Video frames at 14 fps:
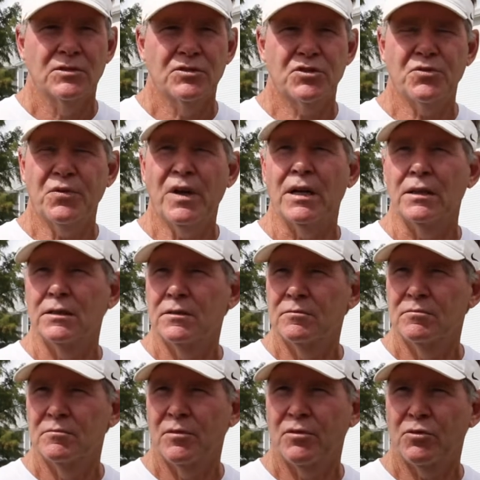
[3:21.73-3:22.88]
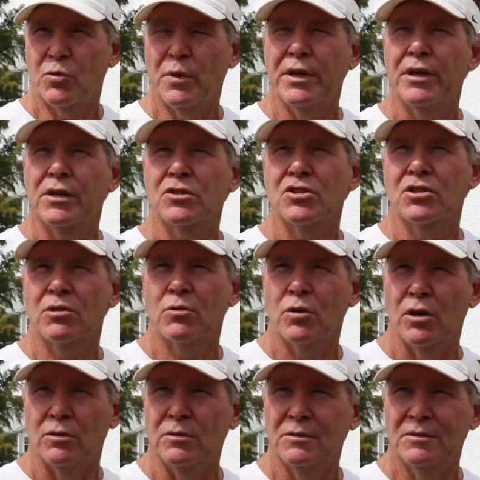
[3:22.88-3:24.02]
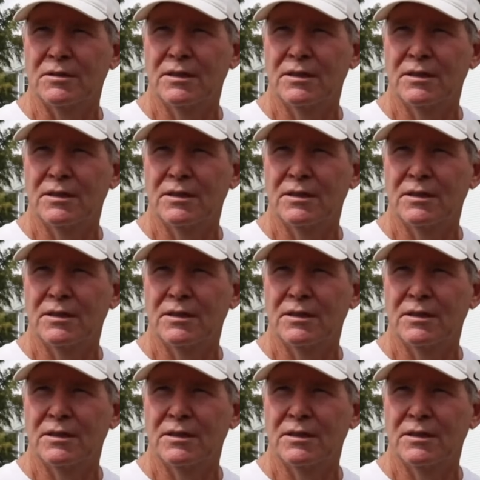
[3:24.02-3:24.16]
It's fun. Three years in a row.